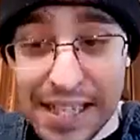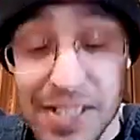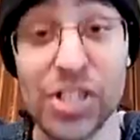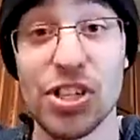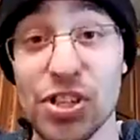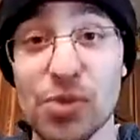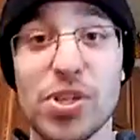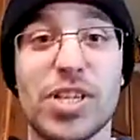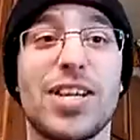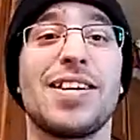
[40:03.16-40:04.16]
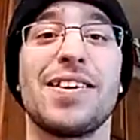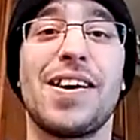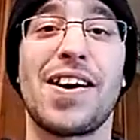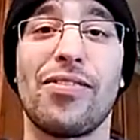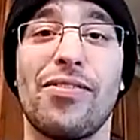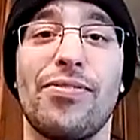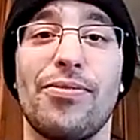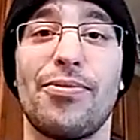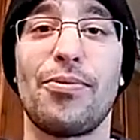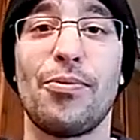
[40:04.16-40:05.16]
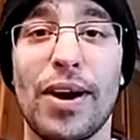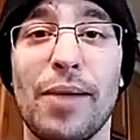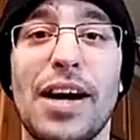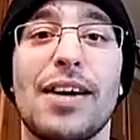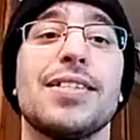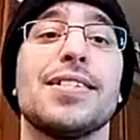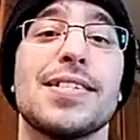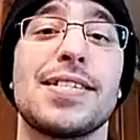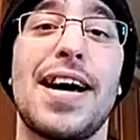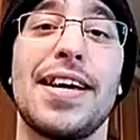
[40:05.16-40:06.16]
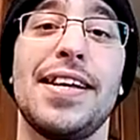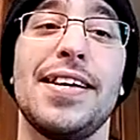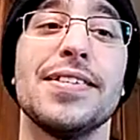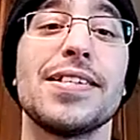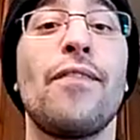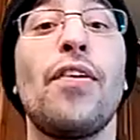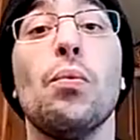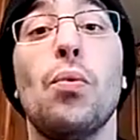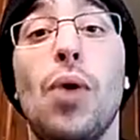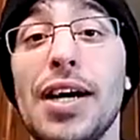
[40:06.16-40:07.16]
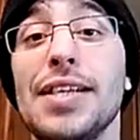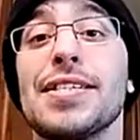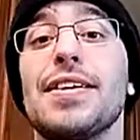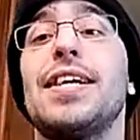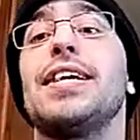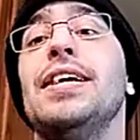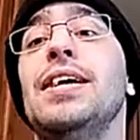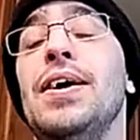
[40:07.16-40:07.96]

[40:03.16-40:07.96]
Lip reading: institution of what American society is, if it was like,